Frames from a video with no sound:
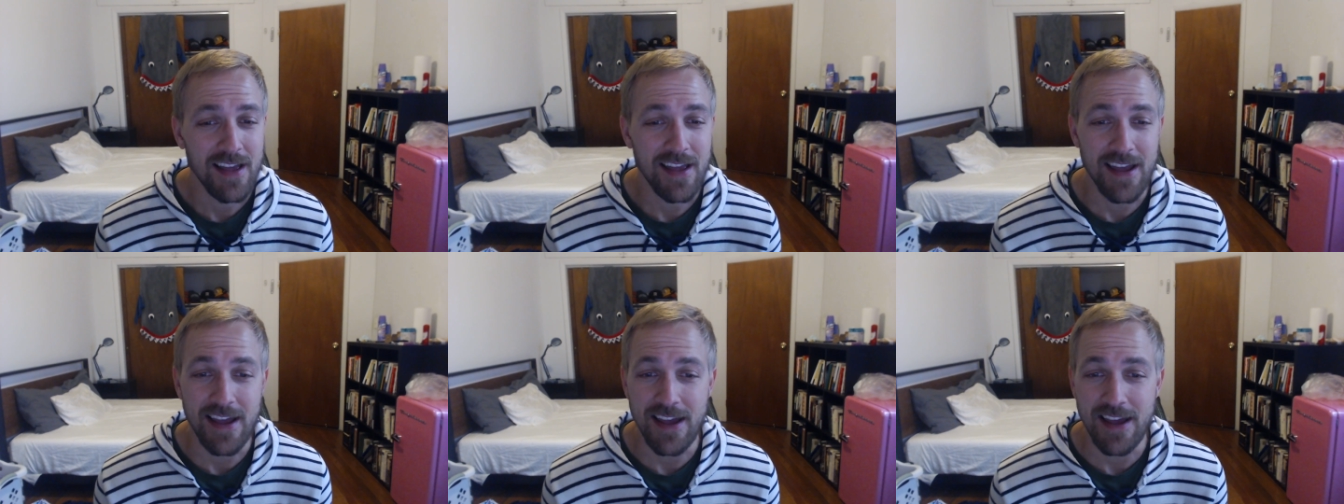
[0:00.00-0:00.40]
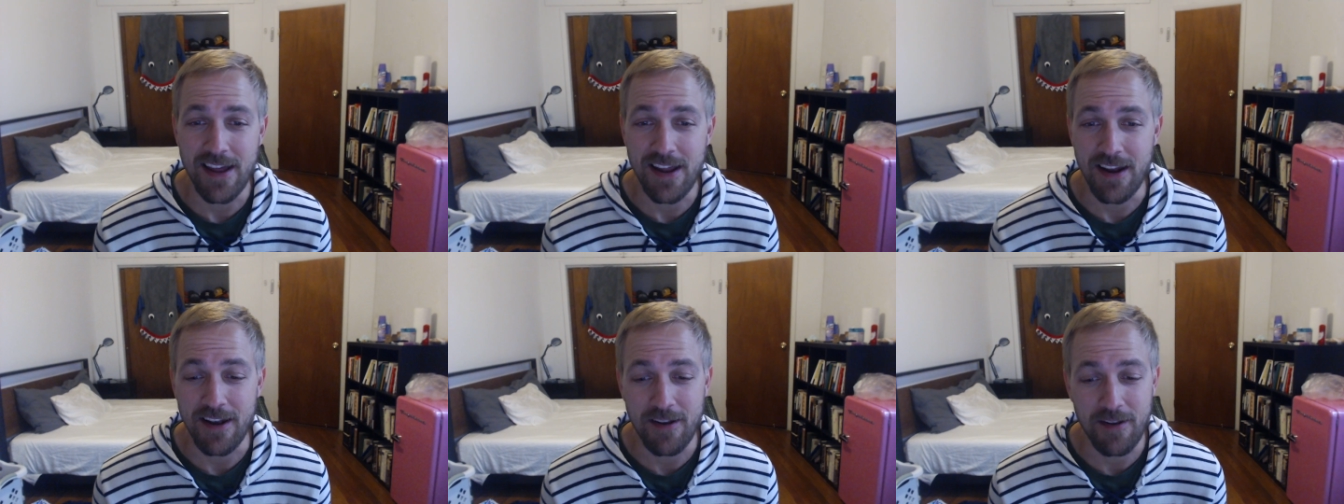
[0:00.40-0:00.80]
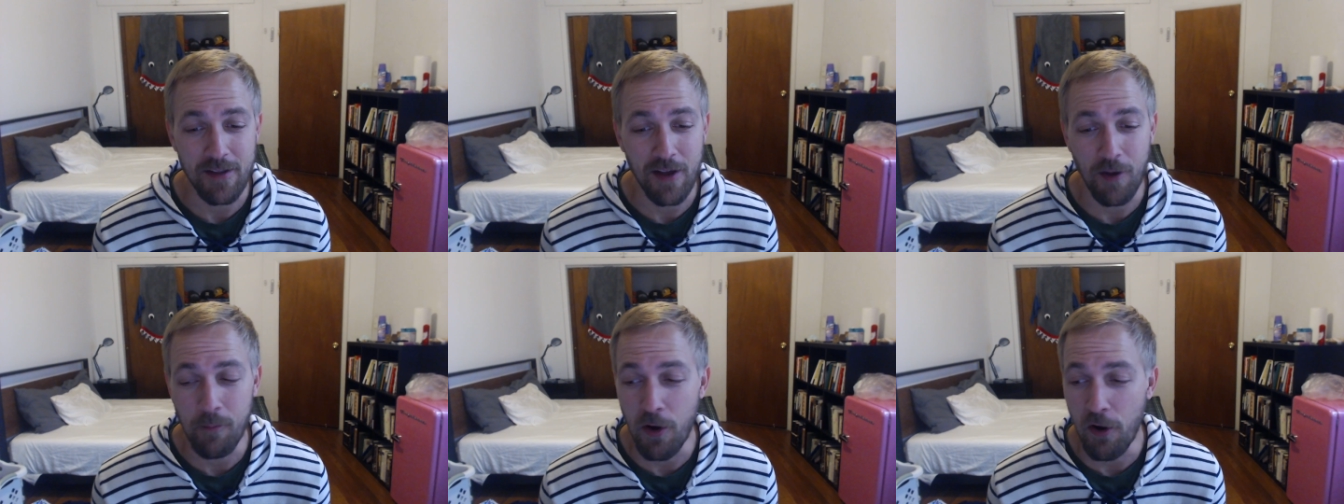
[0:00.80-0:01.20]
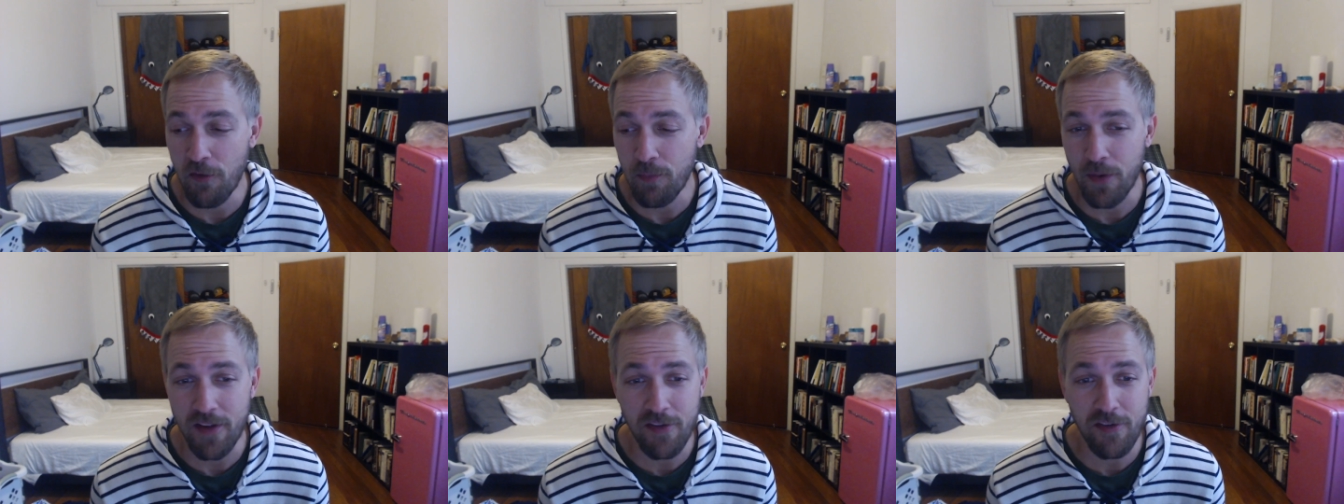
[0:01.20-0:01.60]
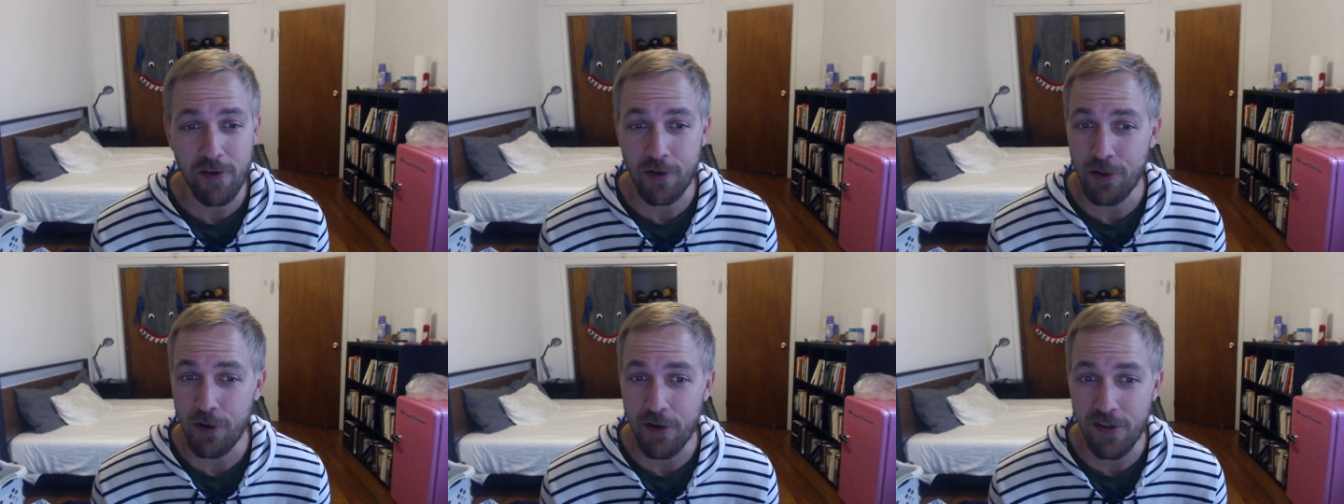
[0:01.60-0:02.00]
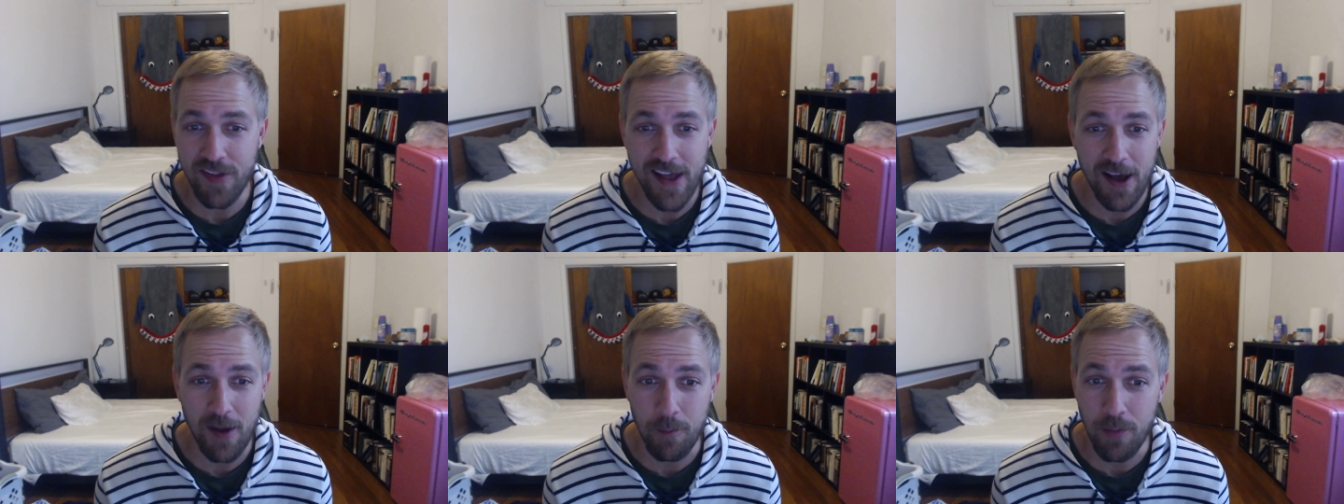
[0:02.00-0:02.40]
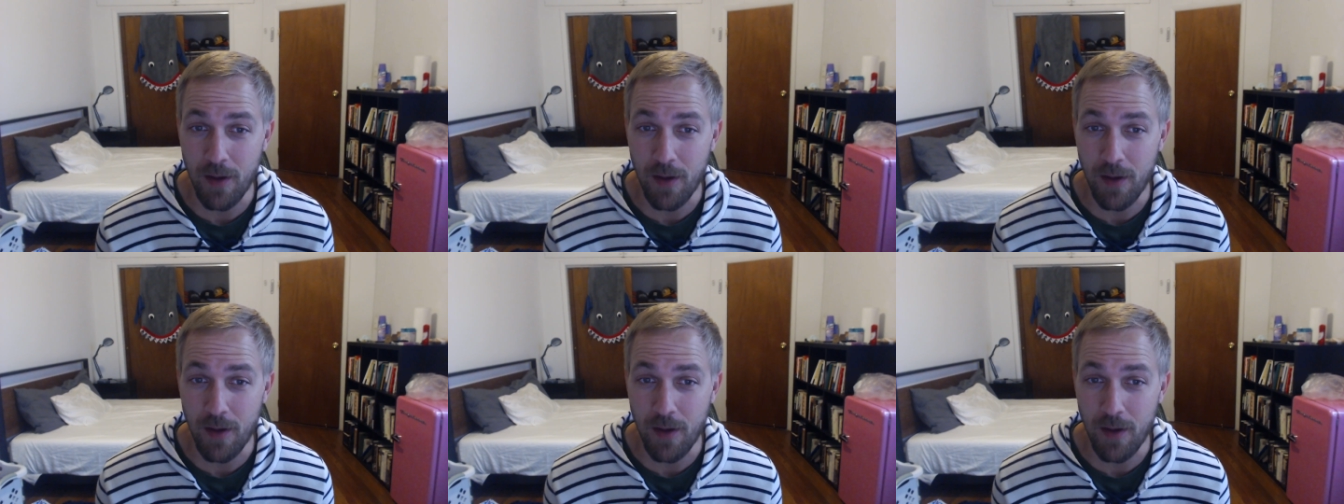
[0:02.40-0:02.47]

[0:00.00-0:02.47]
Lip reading: And most places are closed down.